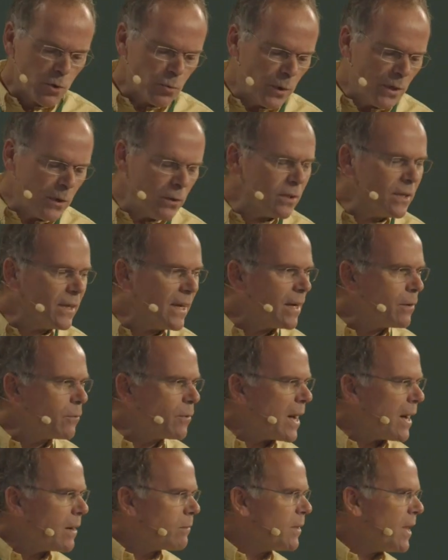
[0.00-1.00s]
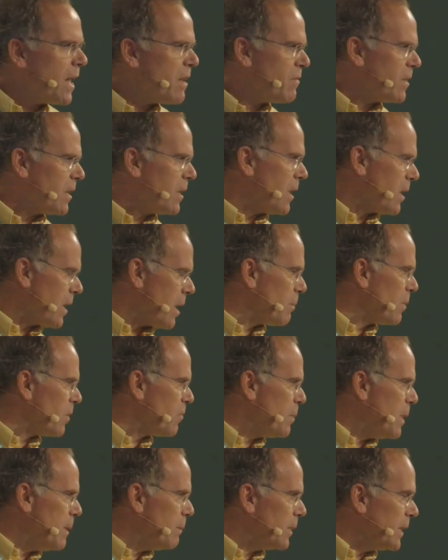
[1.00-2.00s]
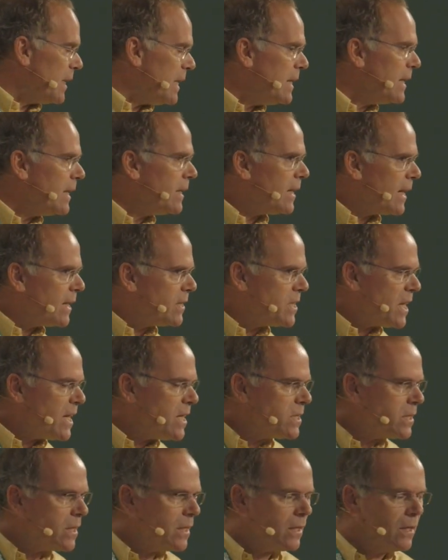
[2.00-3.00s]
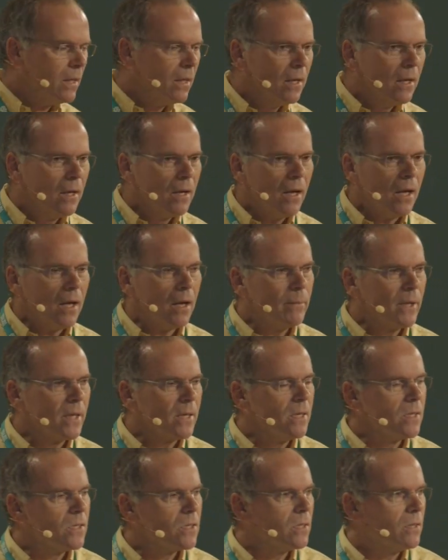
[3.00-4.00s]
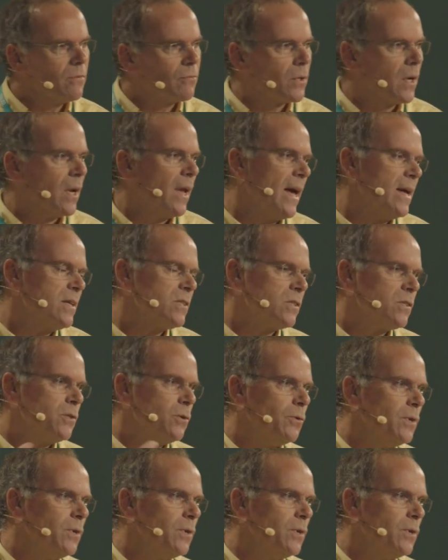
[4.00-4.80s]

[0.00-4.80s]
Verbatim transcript: course, we couldn't get around having a couple of people eat it and taste it, uh, because for the last